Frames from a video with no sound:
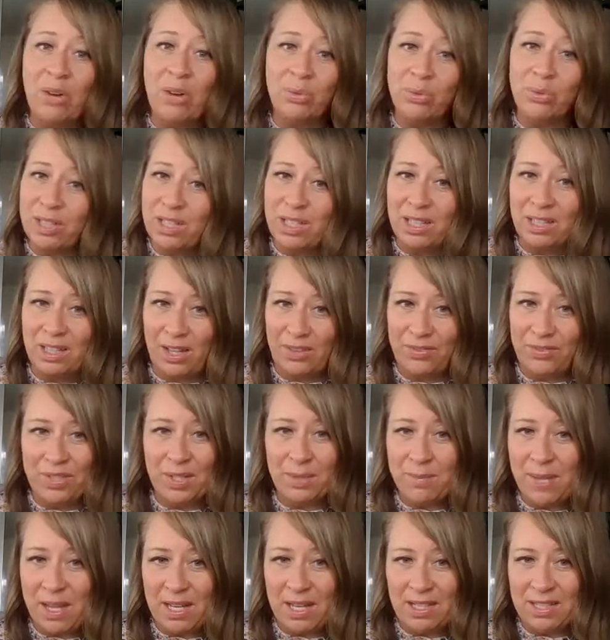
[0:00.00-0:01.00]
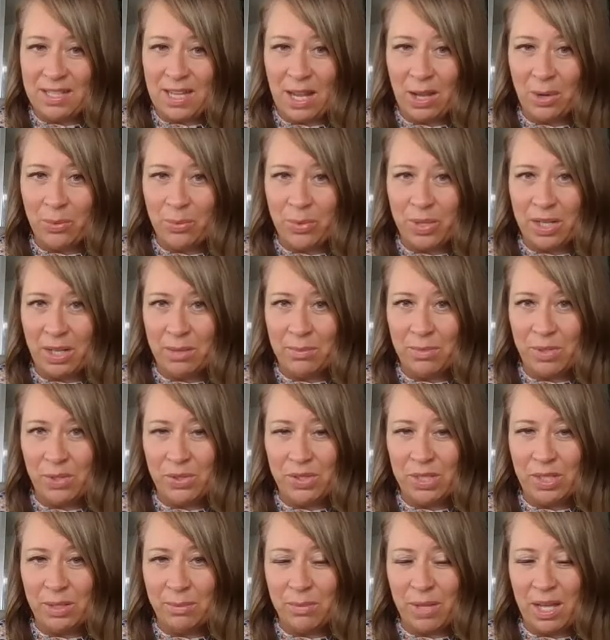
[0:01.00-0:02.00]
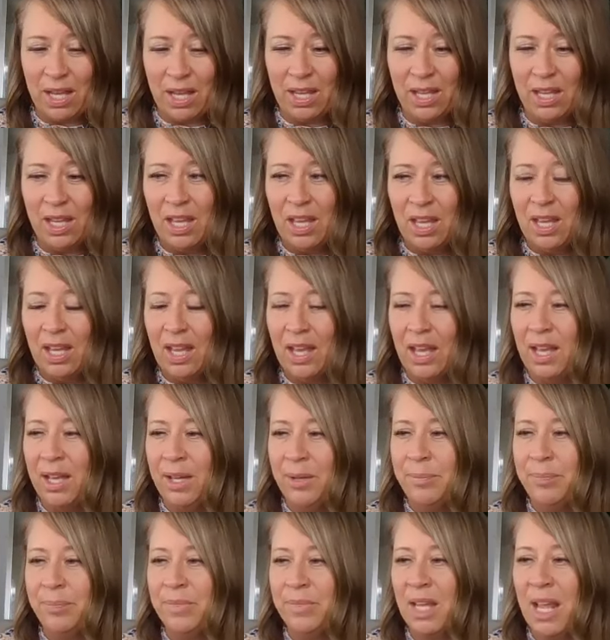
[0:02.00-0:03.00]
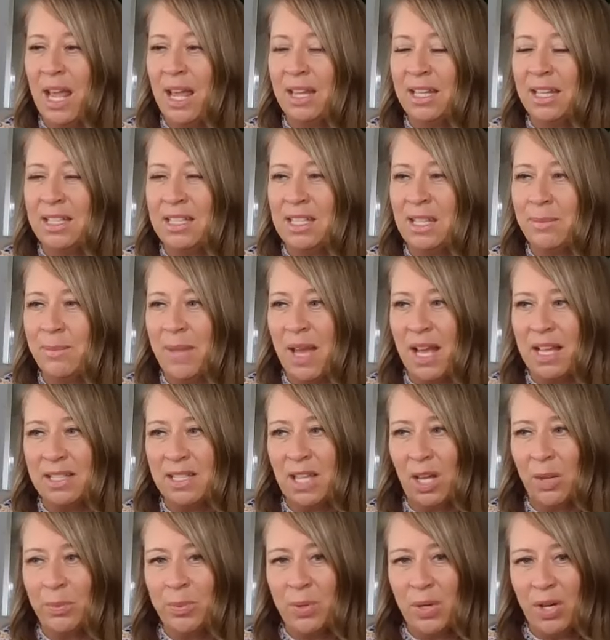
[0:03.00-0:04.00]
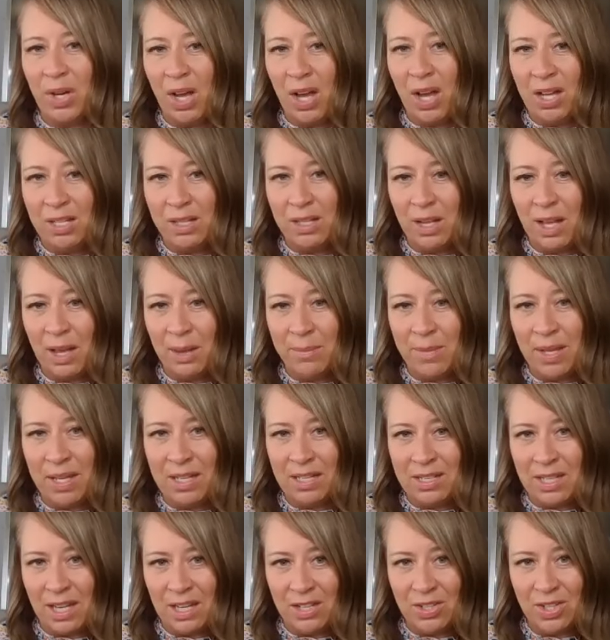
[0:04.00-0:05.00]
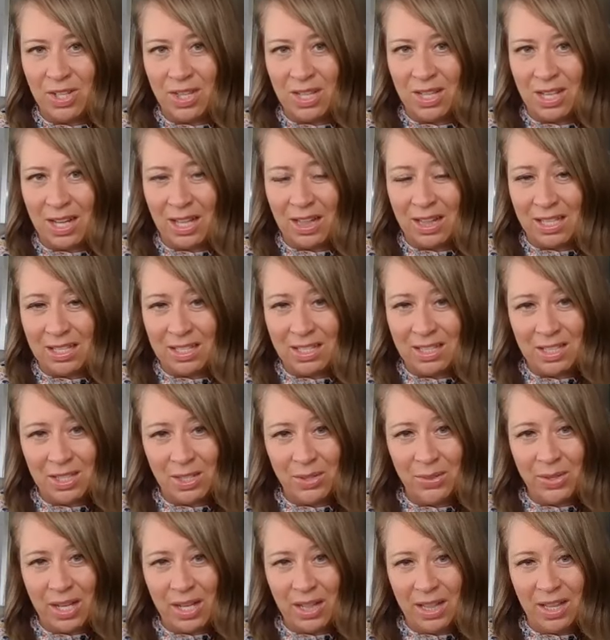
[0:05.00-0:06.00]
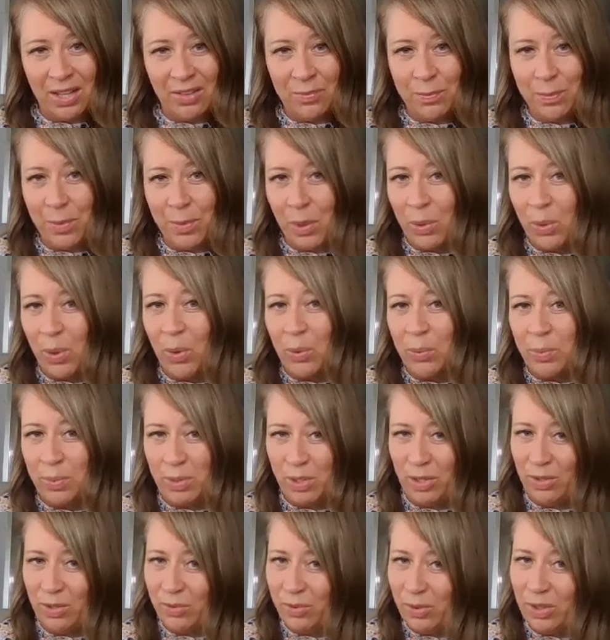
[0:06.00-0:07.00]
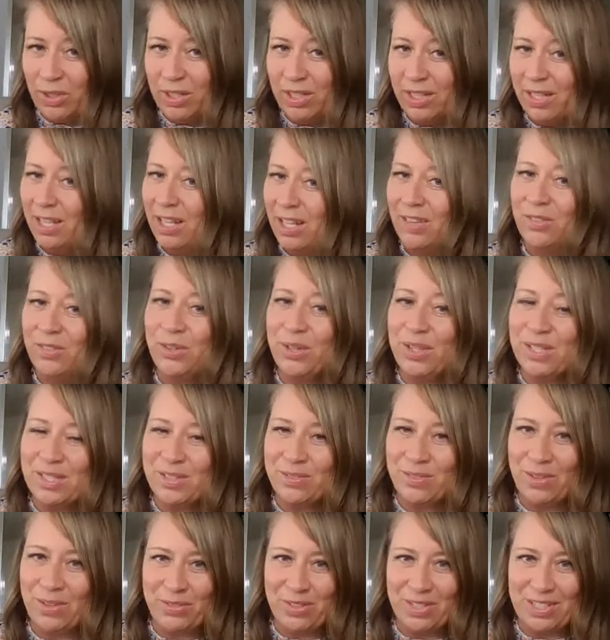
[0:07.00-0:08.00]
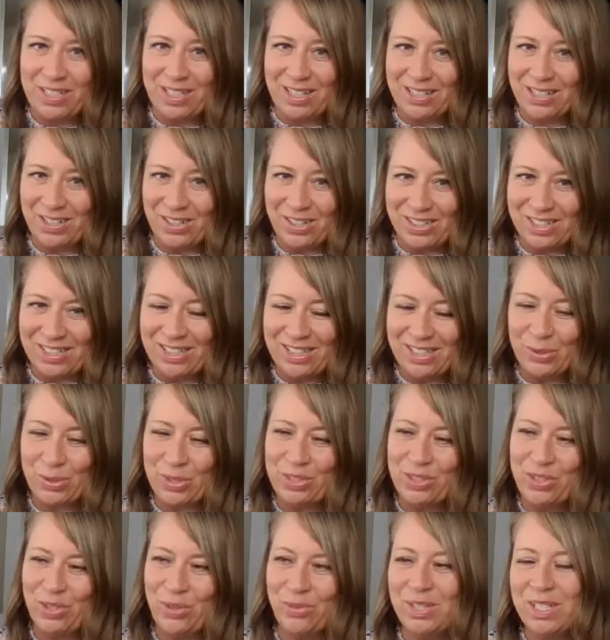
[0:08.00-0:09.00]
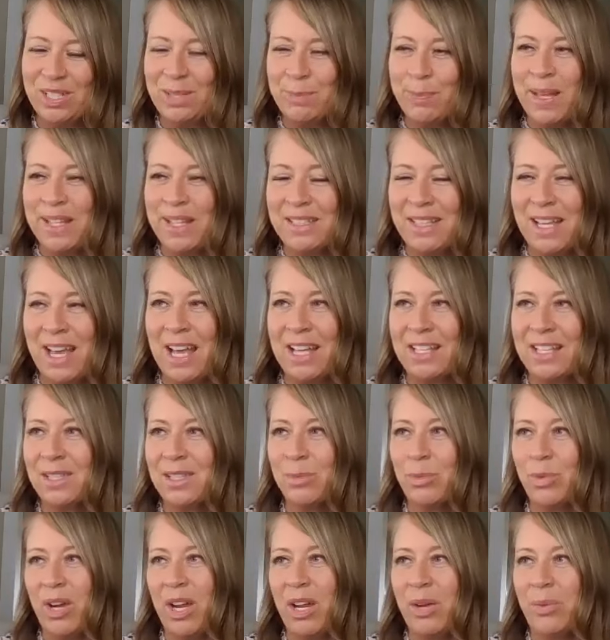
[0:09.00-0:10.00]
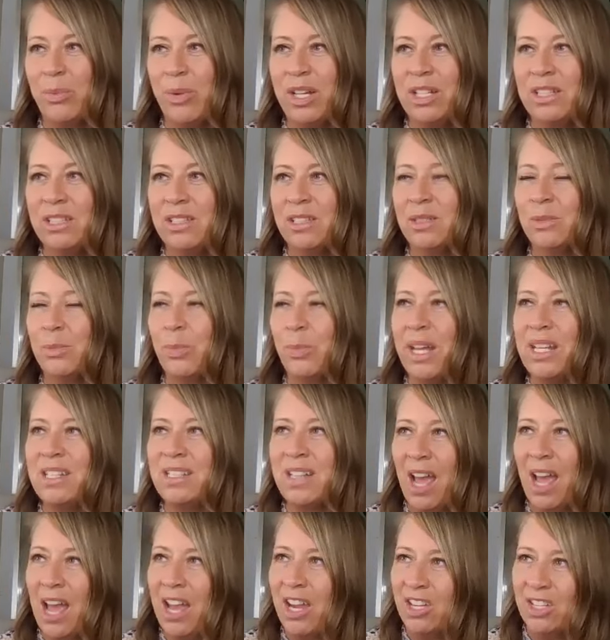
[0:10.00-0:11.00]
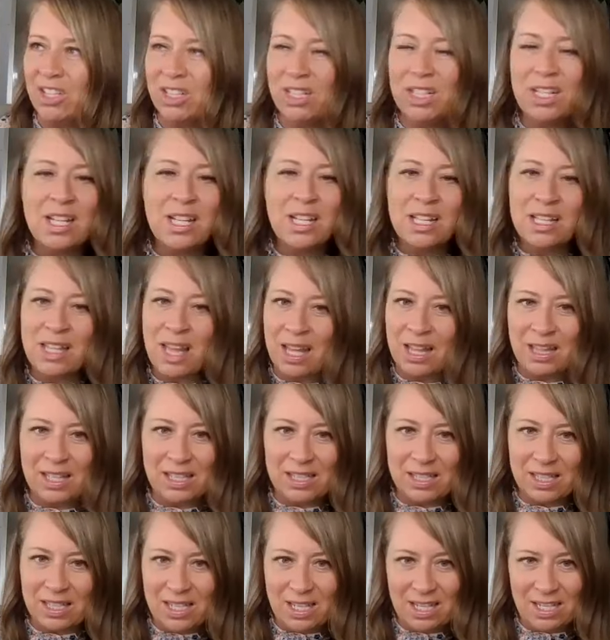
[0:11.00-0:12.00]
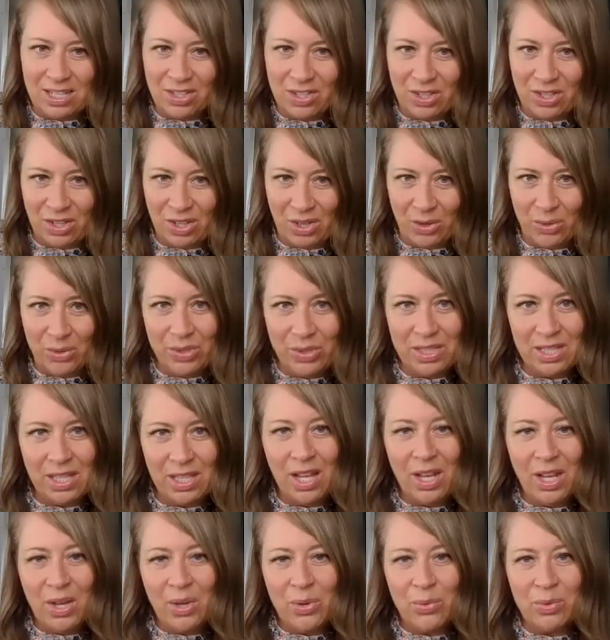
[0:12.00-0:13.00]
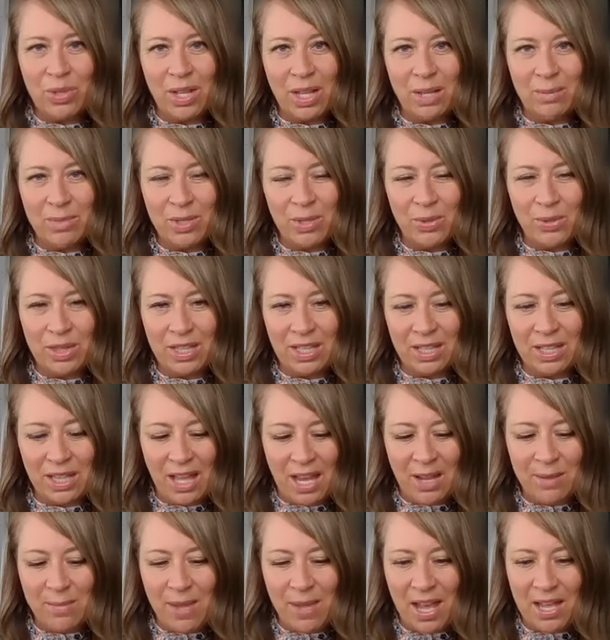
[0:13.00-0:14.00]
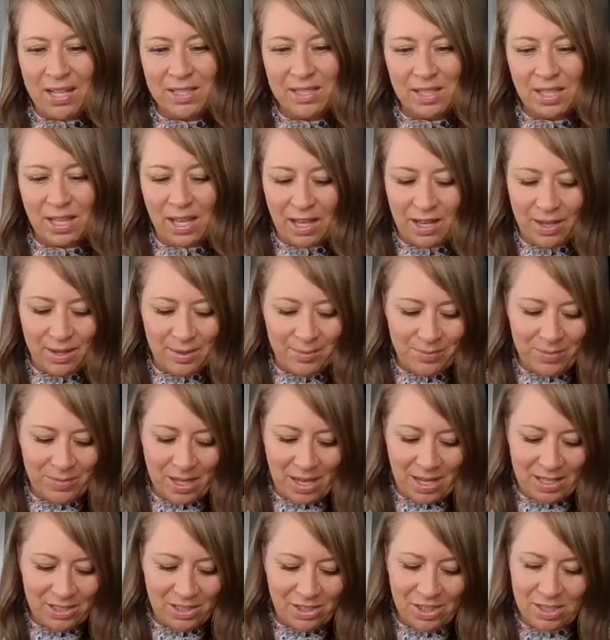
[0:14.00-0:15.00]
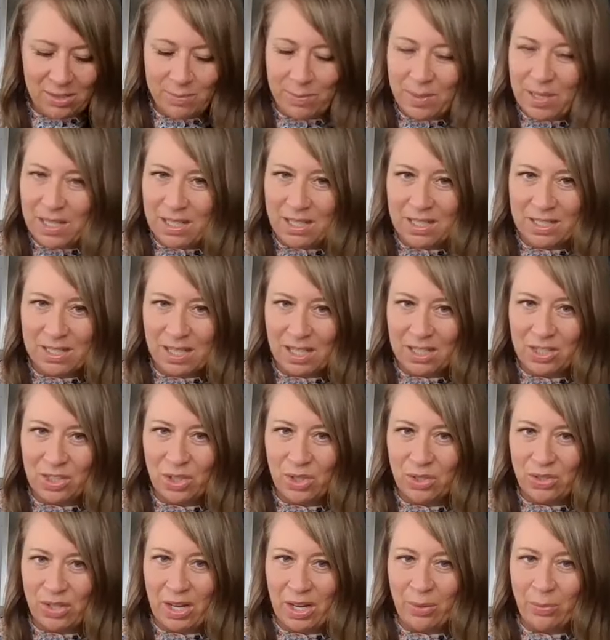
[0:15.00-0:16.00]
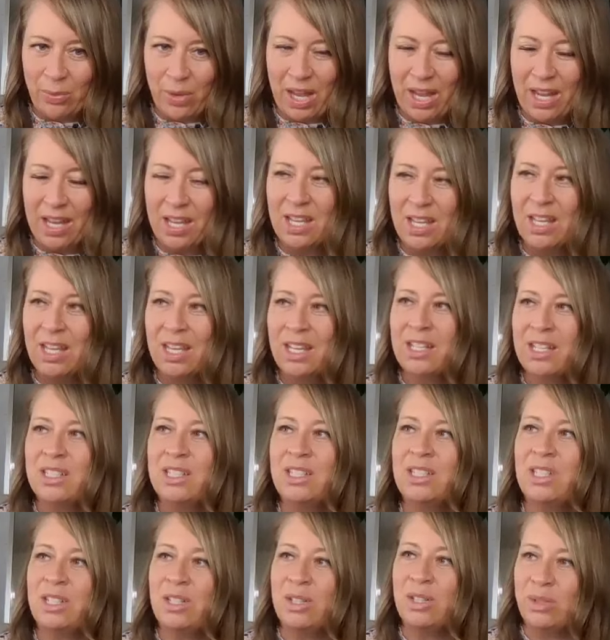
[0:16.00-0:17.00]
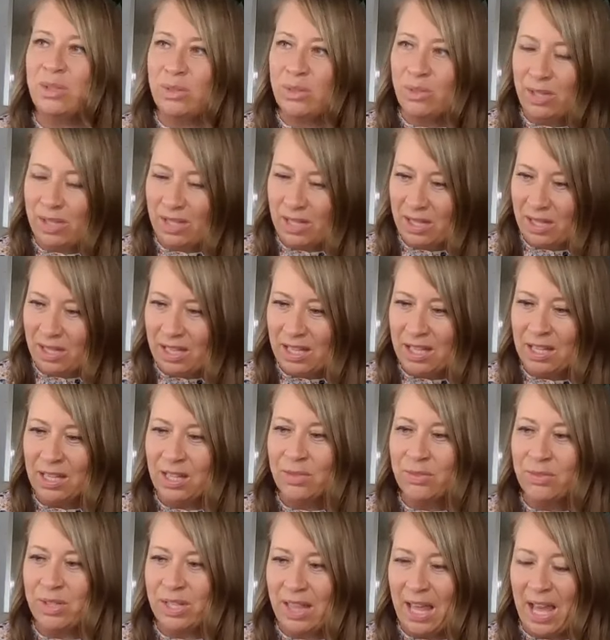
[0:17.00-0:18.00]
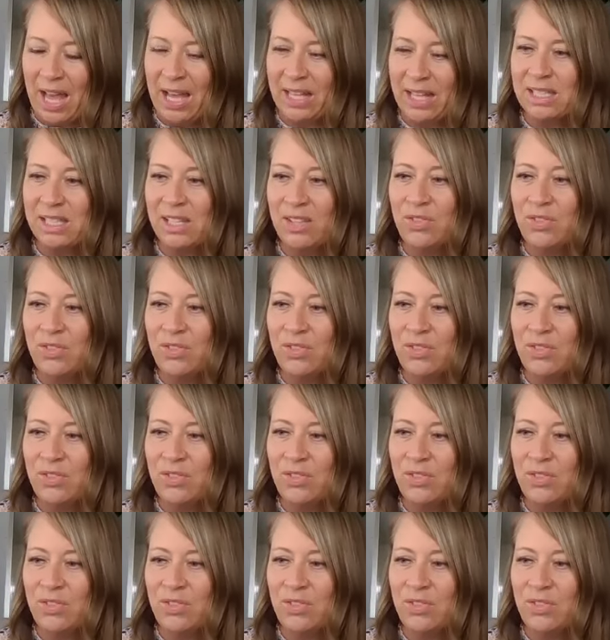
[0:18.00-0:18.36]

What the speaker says: I really love to meditate when I'm using my LED mask. I'll put on a meditation that I listen to. I love Boho Beautiful. If you guys have ever done hers, or Joe Dispenza has some great ones. Wayne Dyer, like listening to those while I'm doing the light mask has just been such a great way to heal and relax.